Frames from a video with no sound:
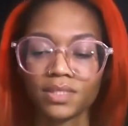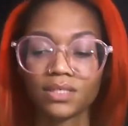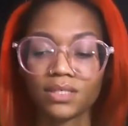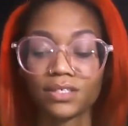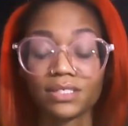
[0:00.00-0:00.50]

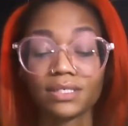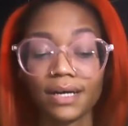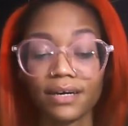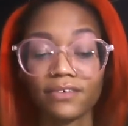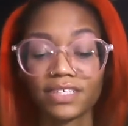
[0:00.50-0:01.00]
So there's a
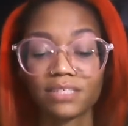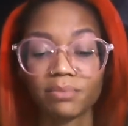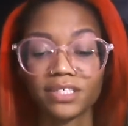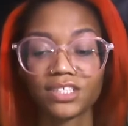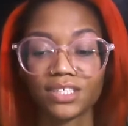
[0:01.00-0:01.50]
lot of
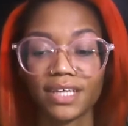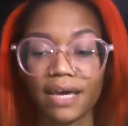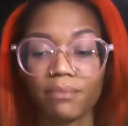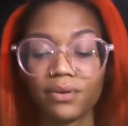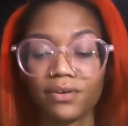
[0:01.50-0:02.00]
expansion
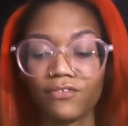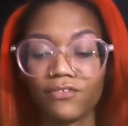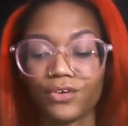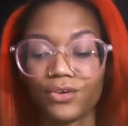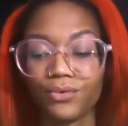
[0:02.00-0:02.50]
happening
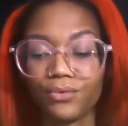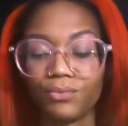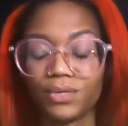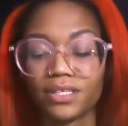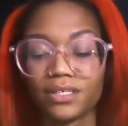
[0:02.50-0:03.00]
for you
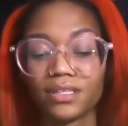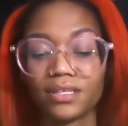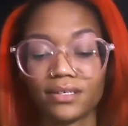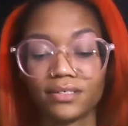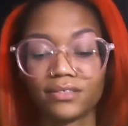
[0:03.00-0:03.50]
within
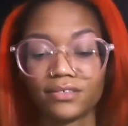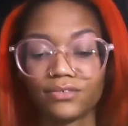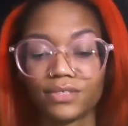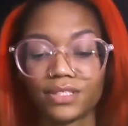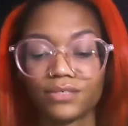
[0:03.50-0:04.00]
love,
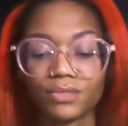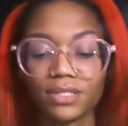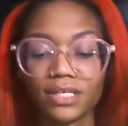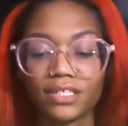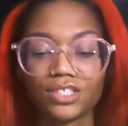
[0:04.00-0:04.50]
within
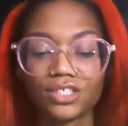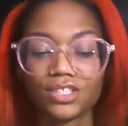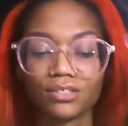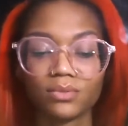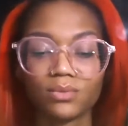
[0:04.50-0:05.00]

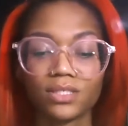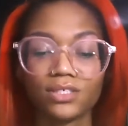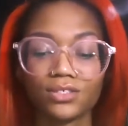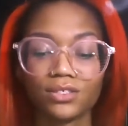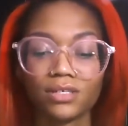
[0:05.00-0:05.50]
relationships,
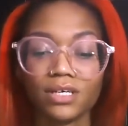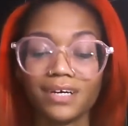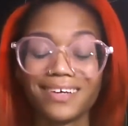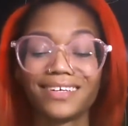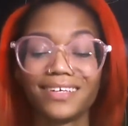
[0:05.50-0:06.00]
within your
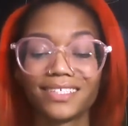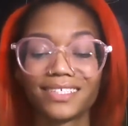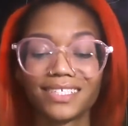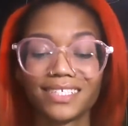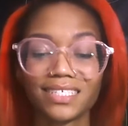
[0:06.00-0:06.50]

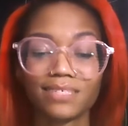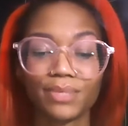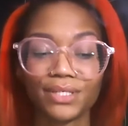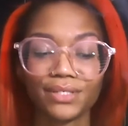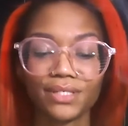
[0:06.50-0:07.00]
connection to
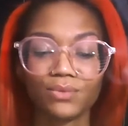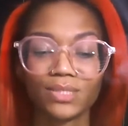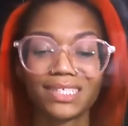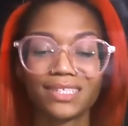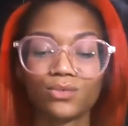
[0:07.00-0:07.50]
spirit,
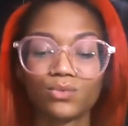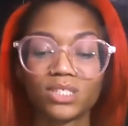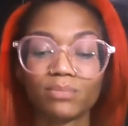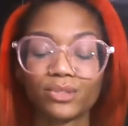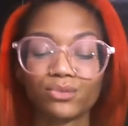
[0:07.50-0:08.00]
within the
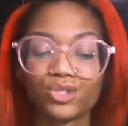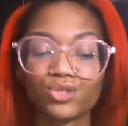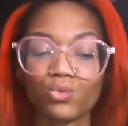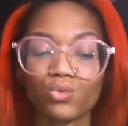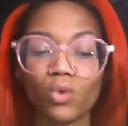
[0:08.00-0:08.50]

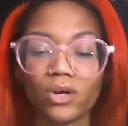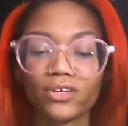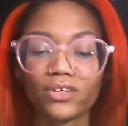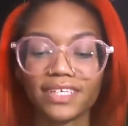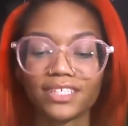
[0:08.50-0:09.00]
spiritual work
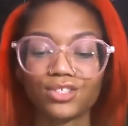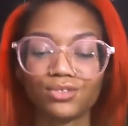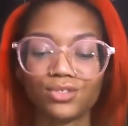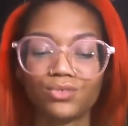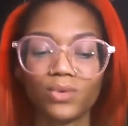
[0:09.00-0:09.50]
that you
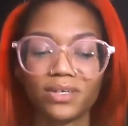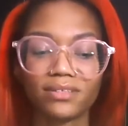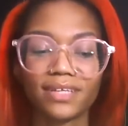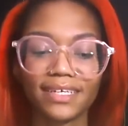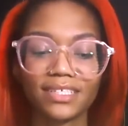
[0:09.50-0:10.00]
do, whether
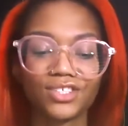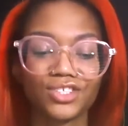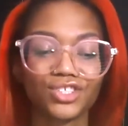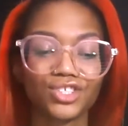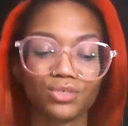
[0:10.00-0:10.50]
that is
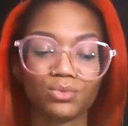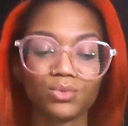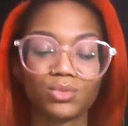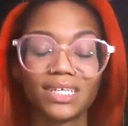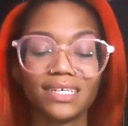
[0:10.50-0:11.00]
just your
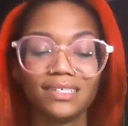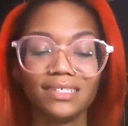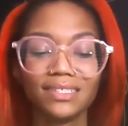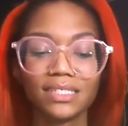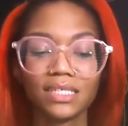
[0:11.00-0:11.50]

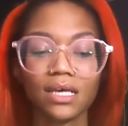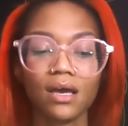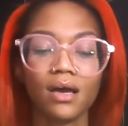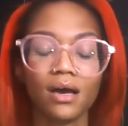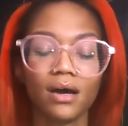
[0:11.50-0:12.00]
routines.
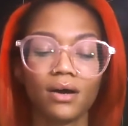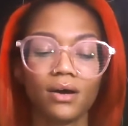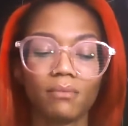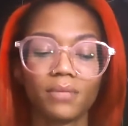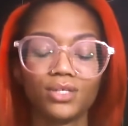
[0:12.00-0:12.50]

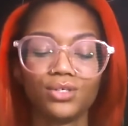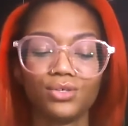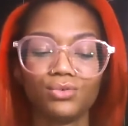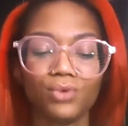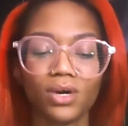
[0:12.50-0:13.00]
Um,
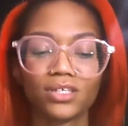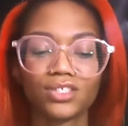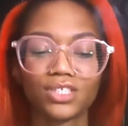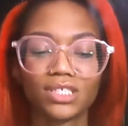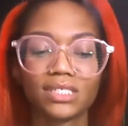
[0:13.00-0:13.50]
you are
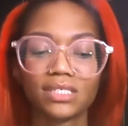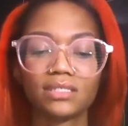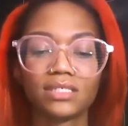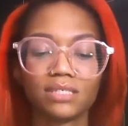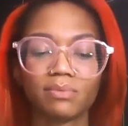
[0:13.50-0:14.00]
just
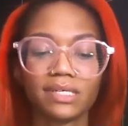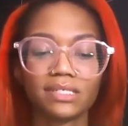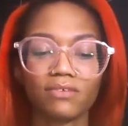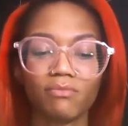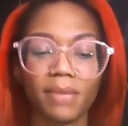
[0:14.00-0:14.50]
in this space
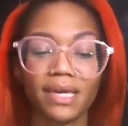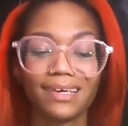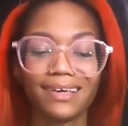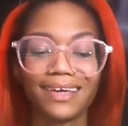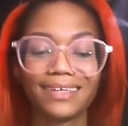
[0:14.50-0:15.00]
of
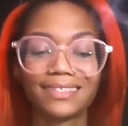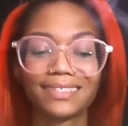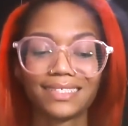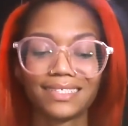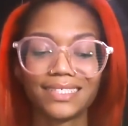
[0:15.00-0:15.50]
making a
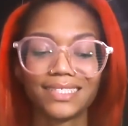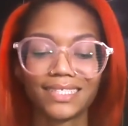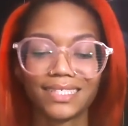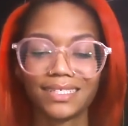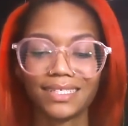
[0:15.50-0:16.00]

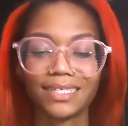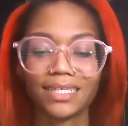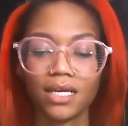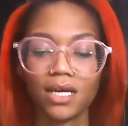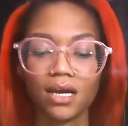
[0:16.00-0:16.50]
decision.
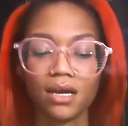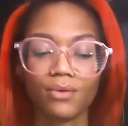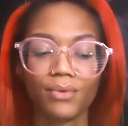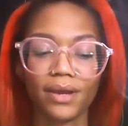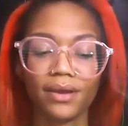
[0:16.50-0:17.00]

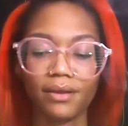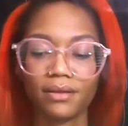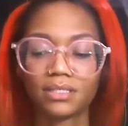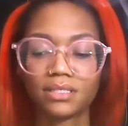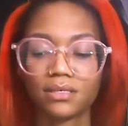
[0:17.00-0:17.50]
All right.
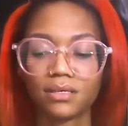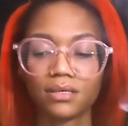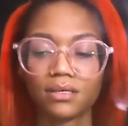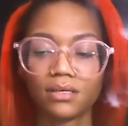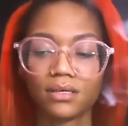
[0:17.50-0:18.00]

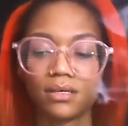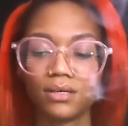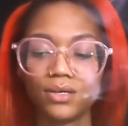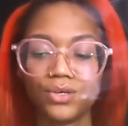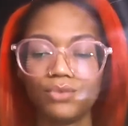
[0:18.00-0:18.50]

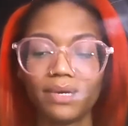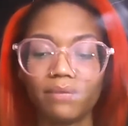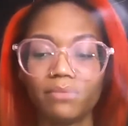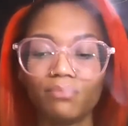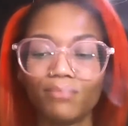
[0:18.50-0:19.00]
You may
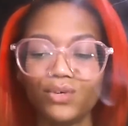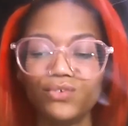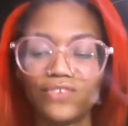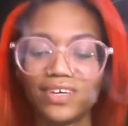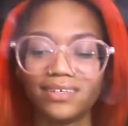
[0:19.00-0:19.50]
be
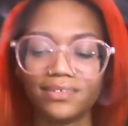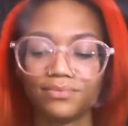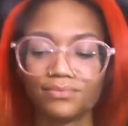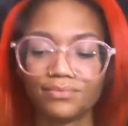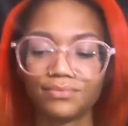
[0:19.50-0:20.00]
moving.
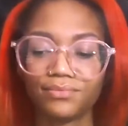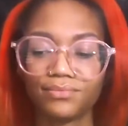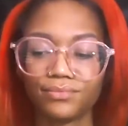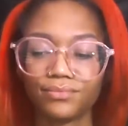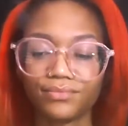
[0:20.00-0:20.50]

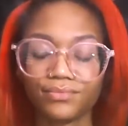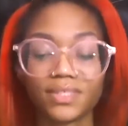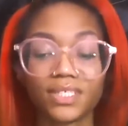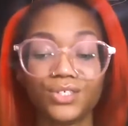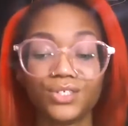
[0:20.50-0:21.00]

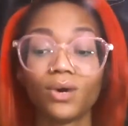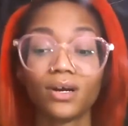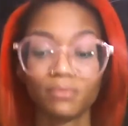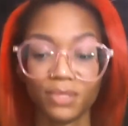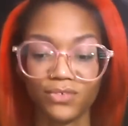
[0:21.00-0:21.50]
You
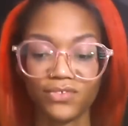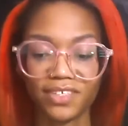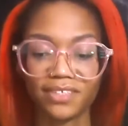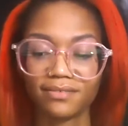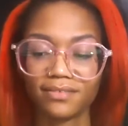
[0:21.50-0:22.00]
are moving